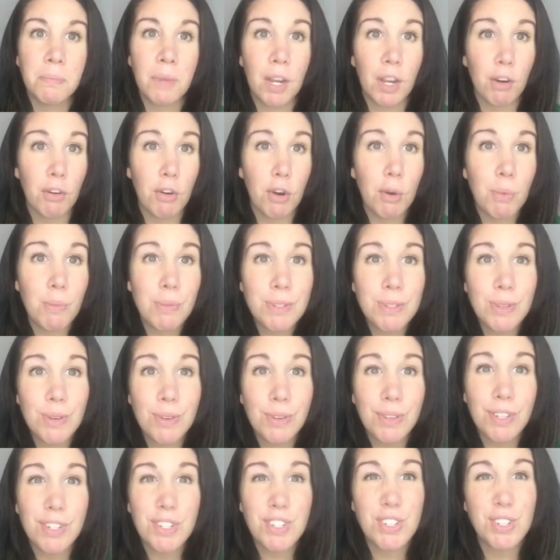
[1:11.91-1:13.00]
a
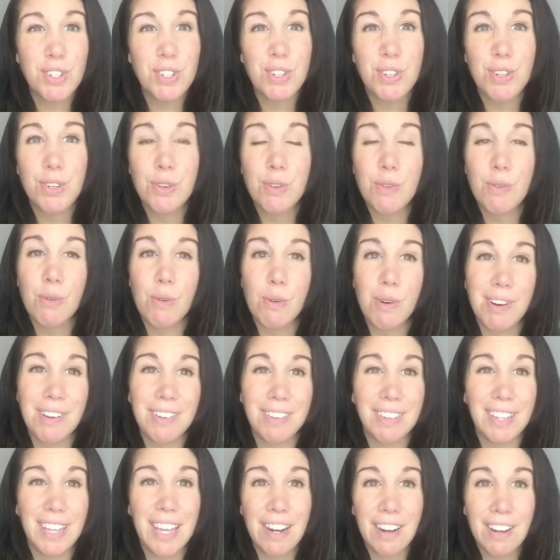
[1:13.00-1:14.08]
chromosomal issue or a
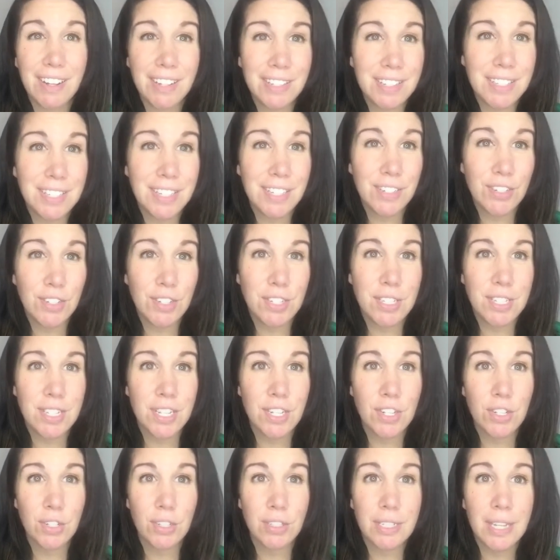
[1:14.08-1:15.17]
late onset
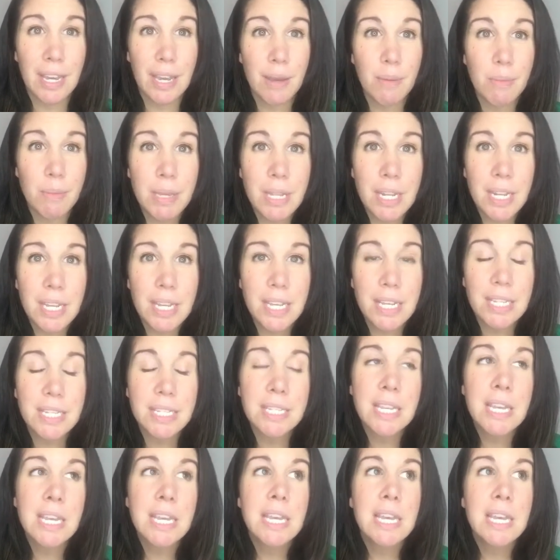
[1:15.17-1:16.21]
gestational diabetes.